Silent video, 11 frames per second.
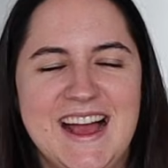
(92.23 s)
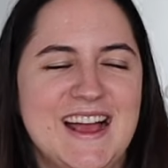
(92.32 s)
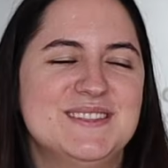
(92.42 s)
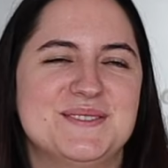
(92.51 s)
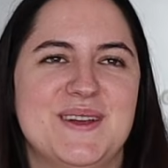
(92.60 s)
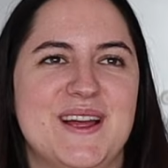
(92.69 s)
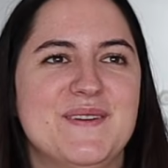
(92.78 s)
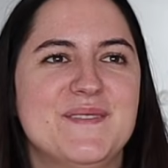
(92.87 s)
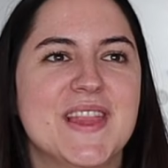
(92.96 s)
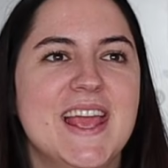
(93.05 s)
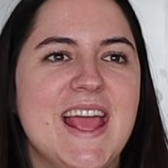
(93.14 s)
I swear.
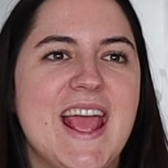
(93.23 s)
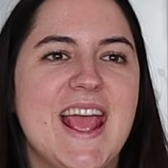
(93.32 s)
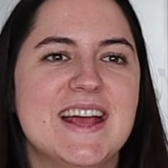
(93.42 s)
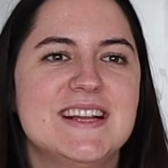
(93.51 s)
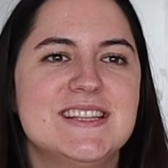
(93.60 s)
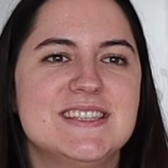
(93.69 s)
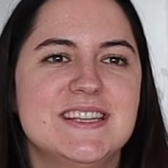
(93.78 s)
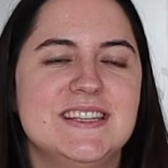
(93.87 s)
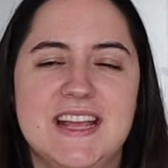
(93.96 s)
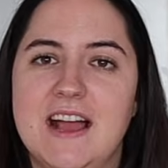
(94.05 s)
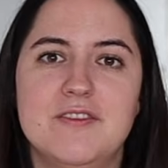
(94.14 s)
And
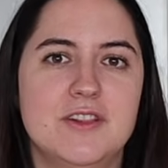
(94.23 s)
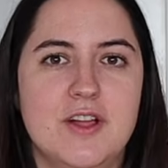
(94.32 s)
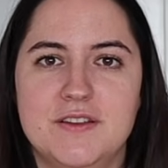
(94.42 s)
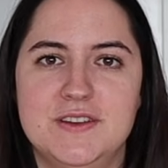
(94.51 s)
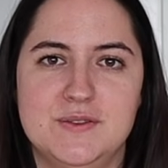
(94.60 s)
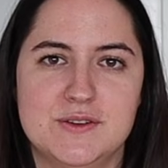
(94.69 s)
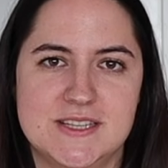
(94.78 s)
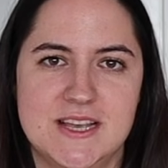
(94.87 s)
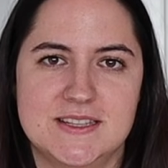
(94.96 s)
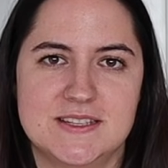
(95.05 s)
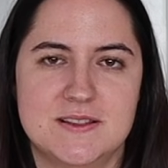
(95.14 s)
they have a lot of different
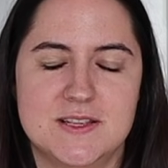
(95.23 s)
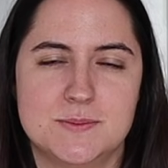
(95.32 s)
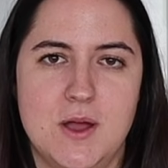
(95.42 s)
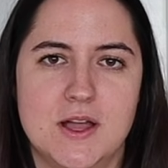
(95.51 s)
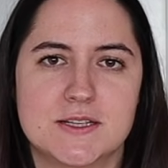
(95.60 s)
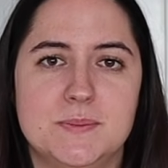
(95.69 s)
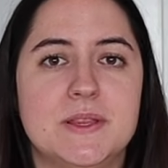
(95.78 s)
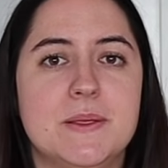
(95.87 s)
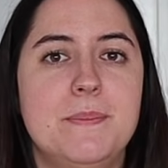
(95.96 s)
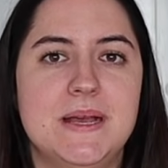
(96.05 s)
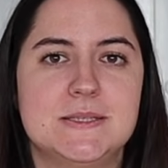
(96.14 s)
sizes of this box, but
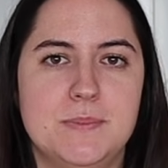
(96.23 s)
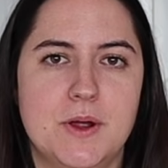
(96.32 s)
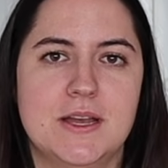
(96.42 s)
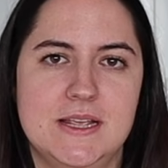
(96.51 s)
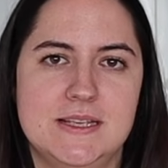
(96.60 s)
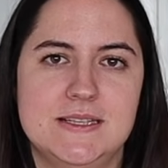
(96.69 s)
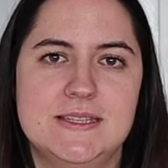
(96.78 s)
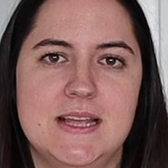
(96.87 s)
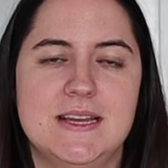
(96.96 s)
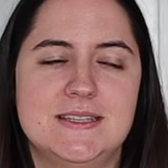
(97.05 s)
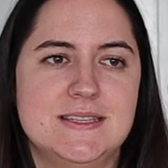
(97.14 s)
the best part is that it's